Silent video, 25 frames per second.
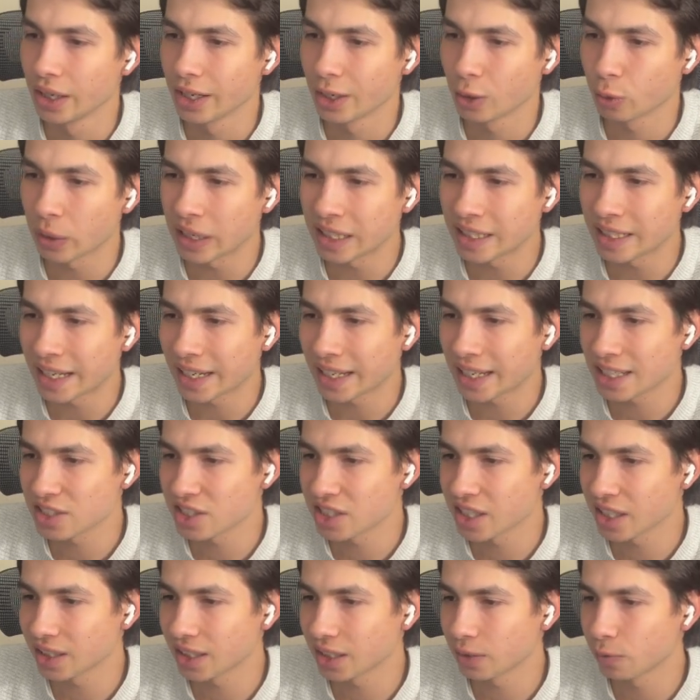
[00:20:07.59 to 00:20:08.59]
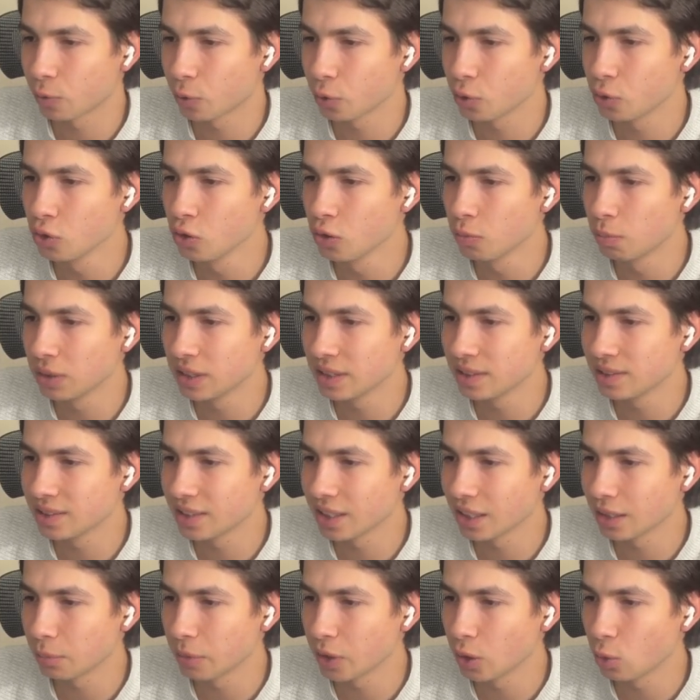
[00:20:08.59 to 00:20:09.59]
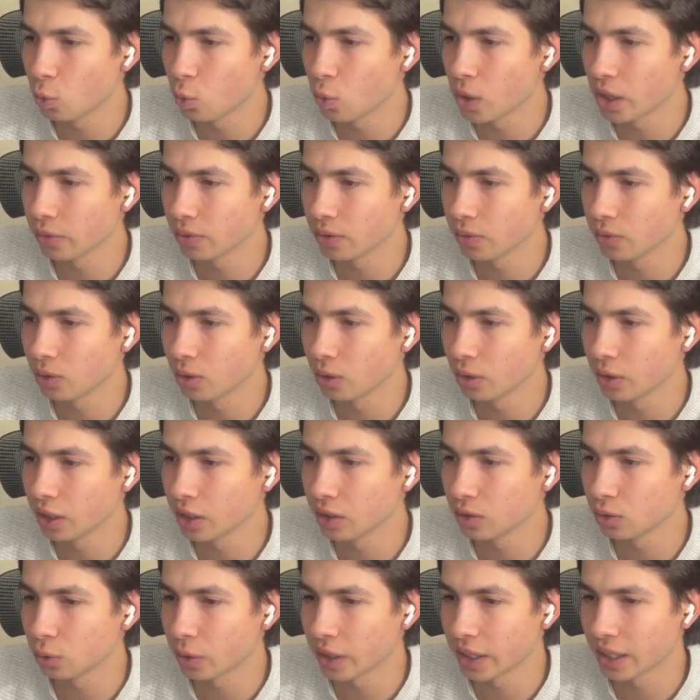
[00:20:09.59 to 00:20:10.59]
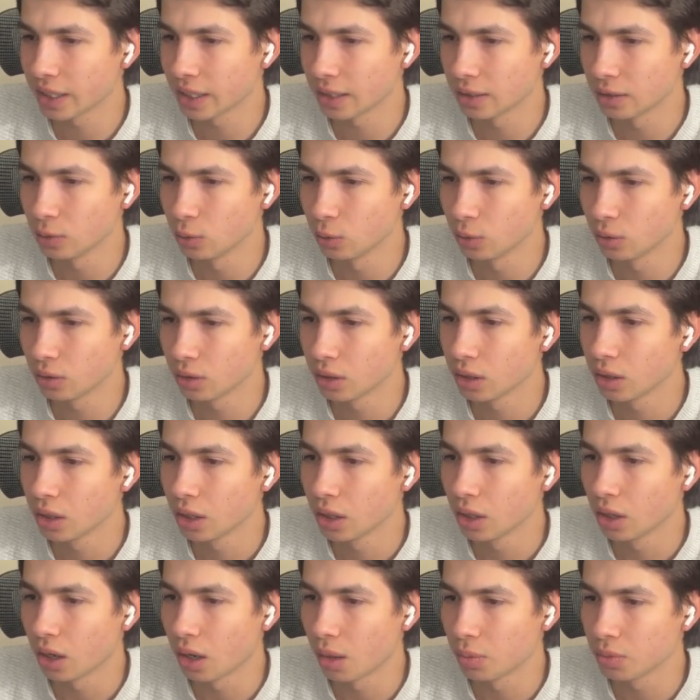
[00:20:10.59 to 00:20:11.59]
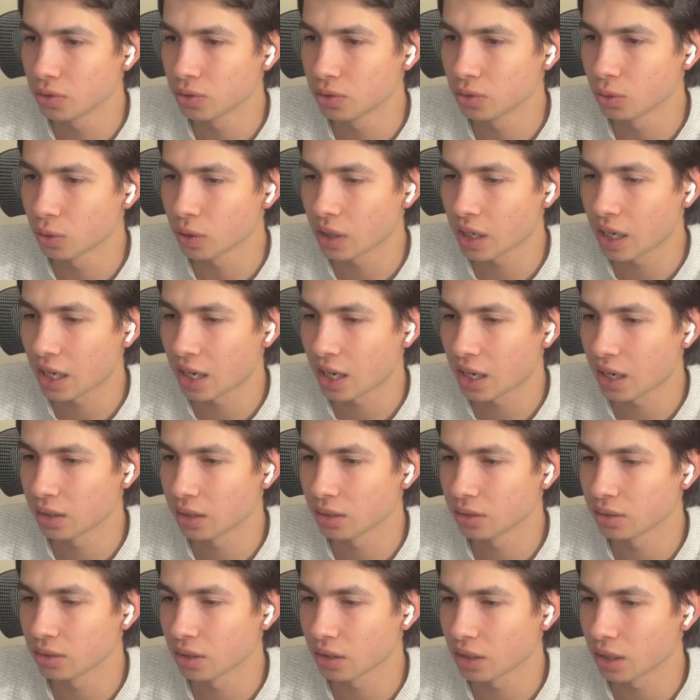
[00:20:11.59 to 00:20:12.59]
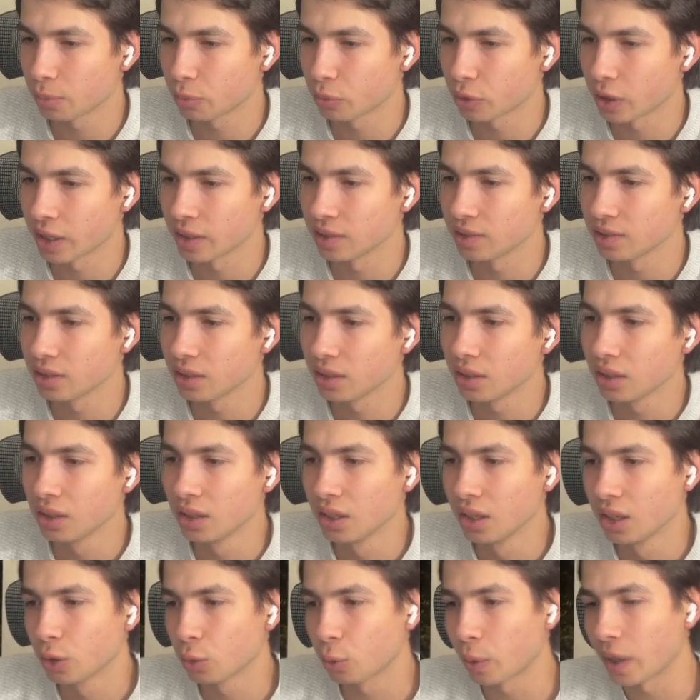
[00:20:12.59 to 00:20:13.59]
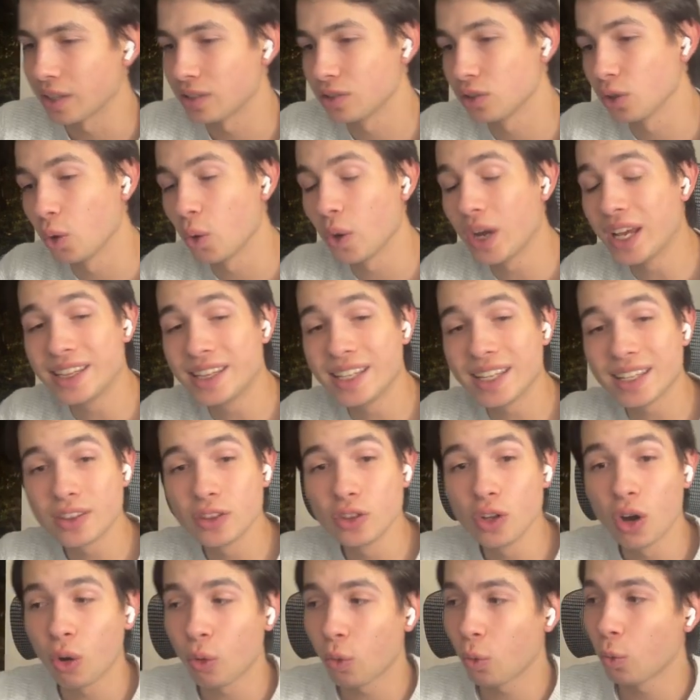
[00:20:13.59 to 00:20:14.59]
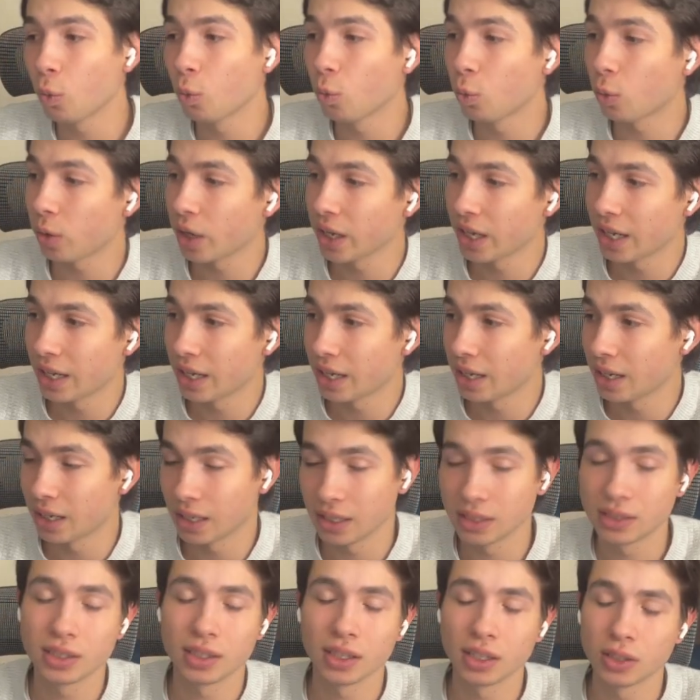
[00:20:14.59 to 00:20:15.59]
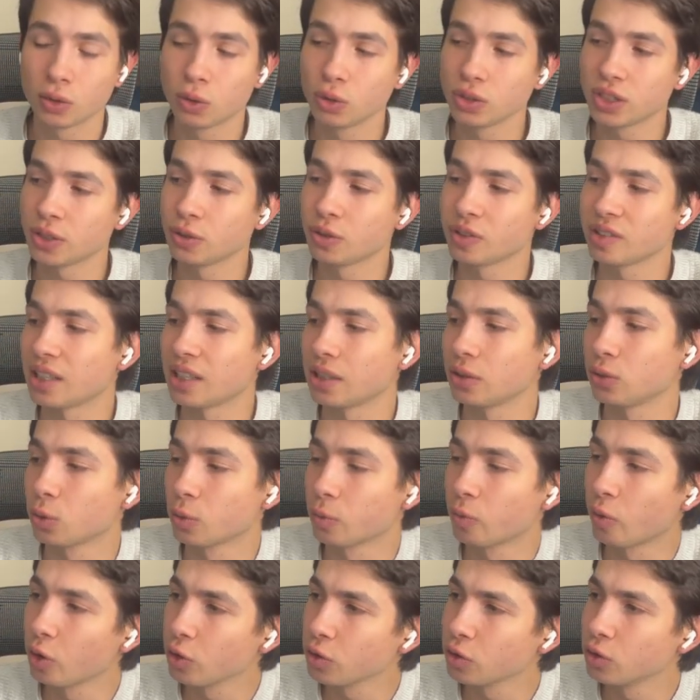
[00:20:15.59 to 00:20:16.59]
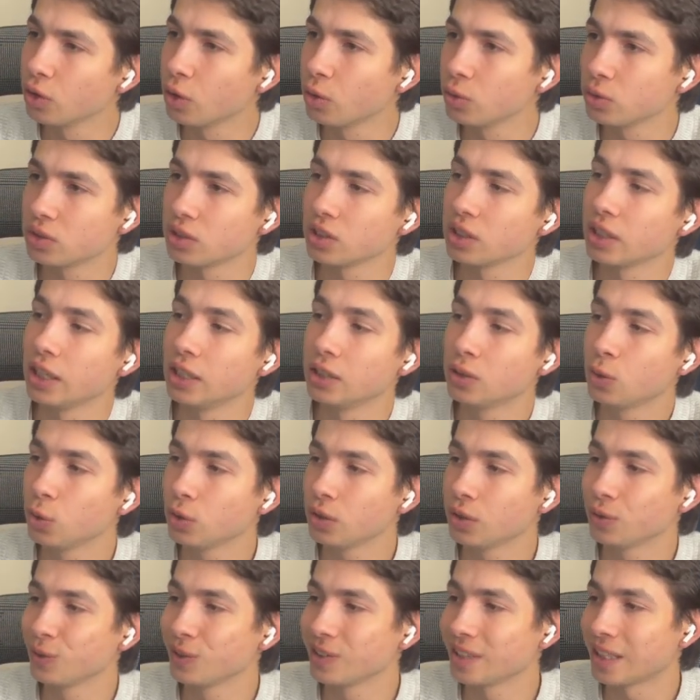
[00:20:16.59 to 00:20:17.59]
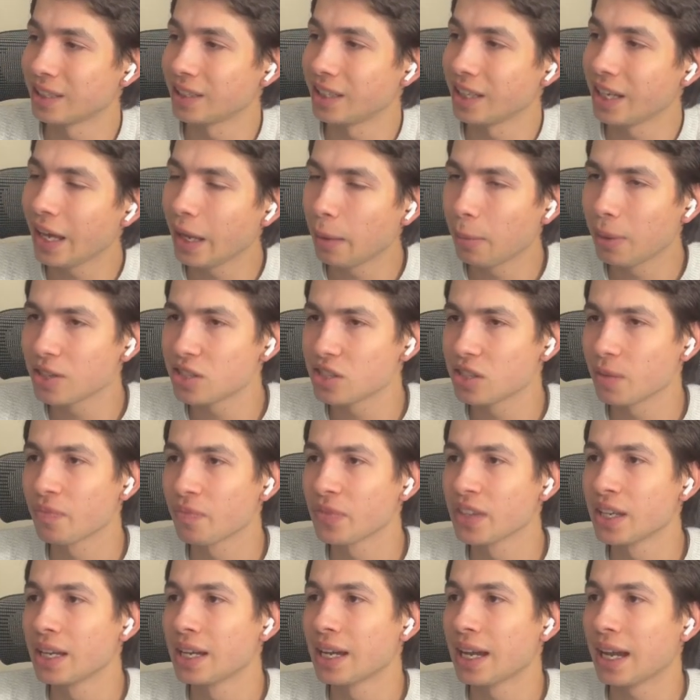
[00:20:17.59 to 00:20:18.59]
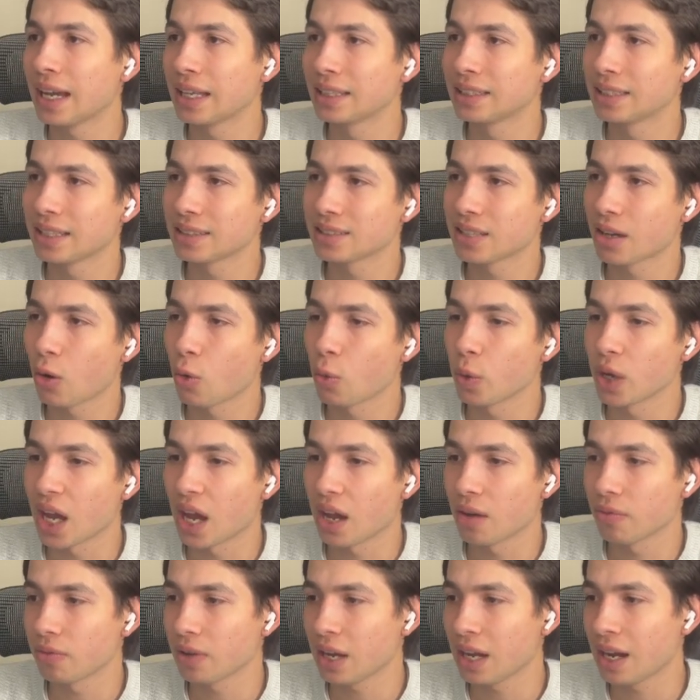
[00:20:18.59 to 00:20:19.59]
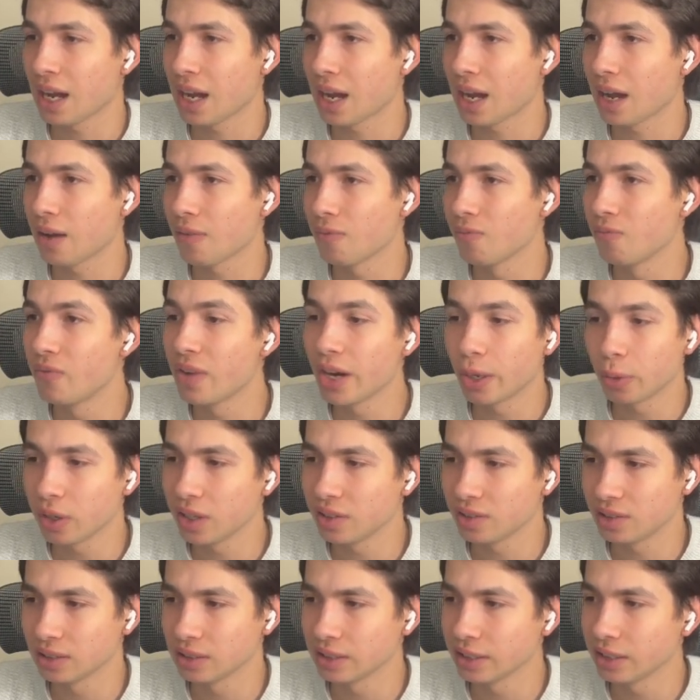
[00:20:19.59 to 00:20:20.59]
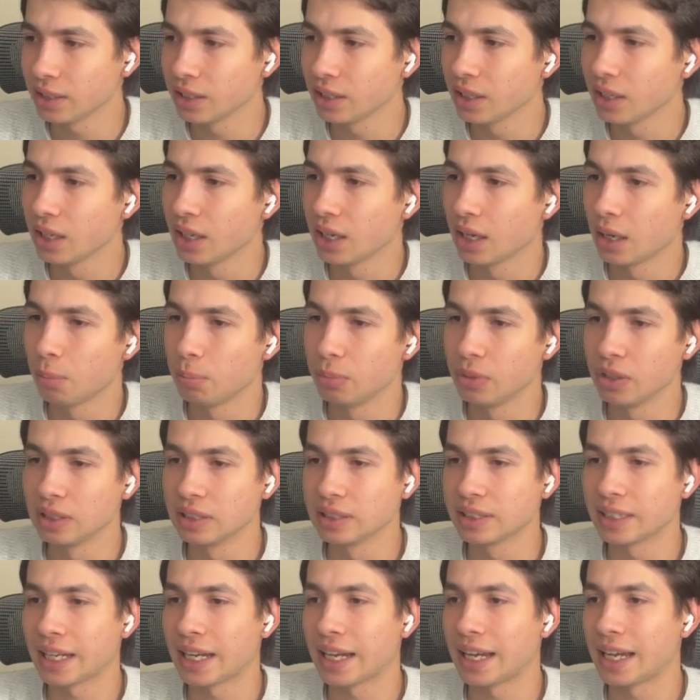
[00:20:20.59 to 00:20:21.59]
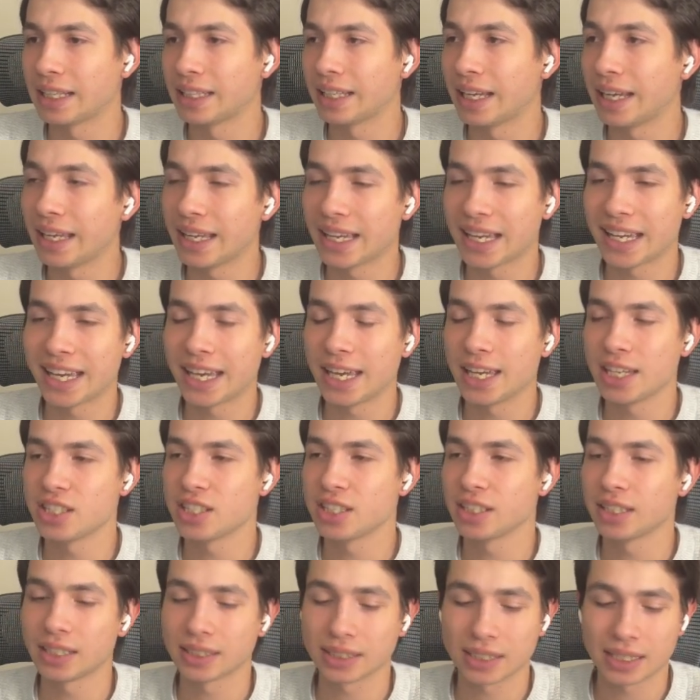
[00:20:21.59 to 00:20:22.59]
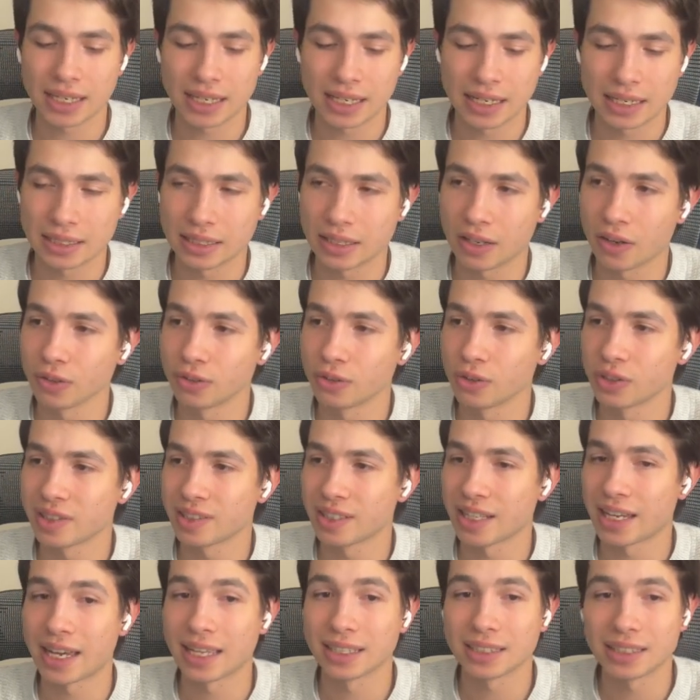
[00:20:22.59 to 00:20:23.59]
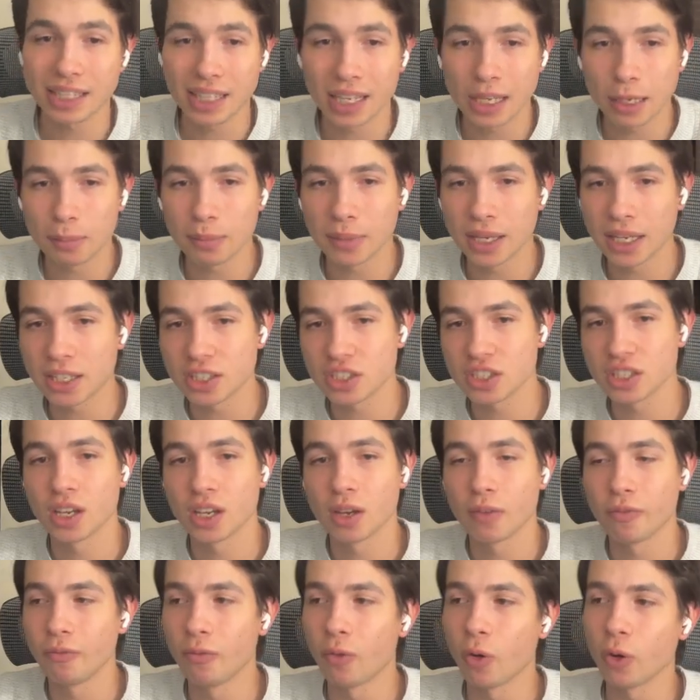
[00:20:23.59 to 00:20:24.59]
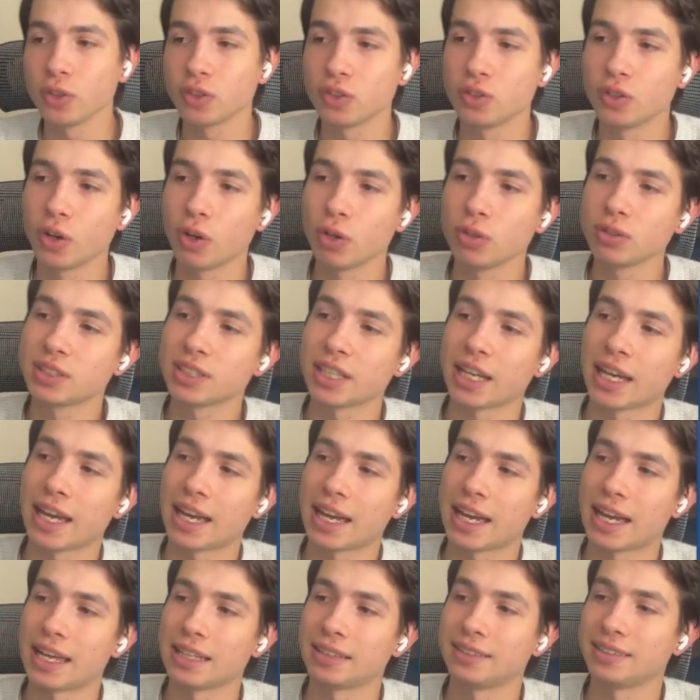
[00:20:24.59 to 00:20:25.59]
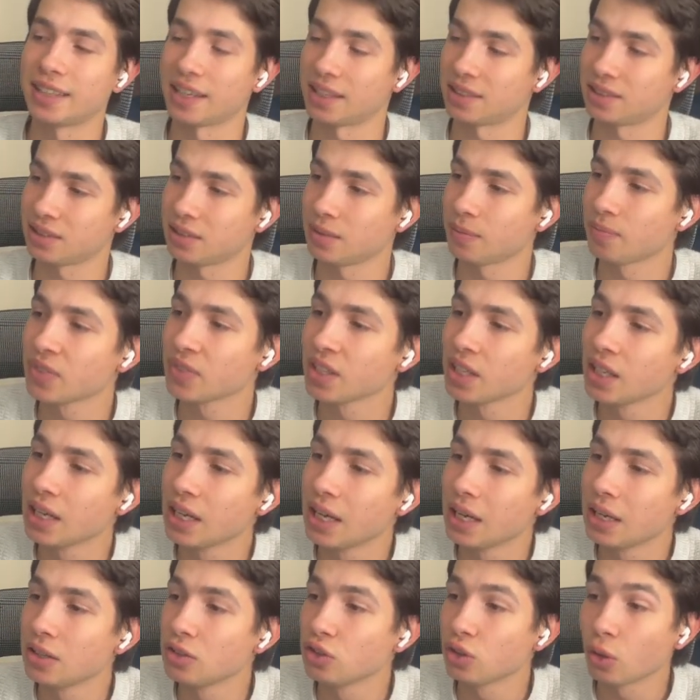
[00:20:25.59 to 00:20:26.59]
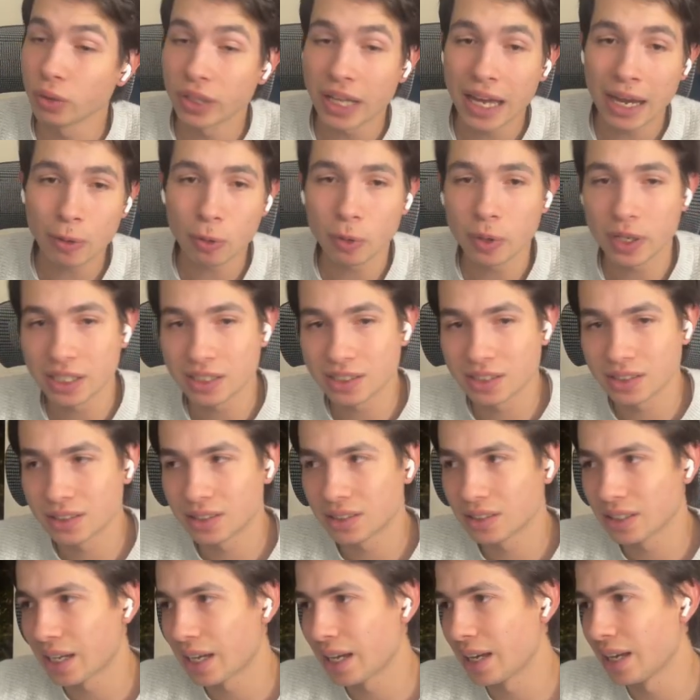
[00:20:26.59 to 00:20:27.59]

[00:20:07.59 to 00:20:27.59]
Great. I can check that for you. Please tell me one of the following so I can look up stock and price. Great. So it did know, it could understand our voice note. It could understand the image. And that's how we have very easily build an AI agent that can understand image, voice notes, and text. So now it's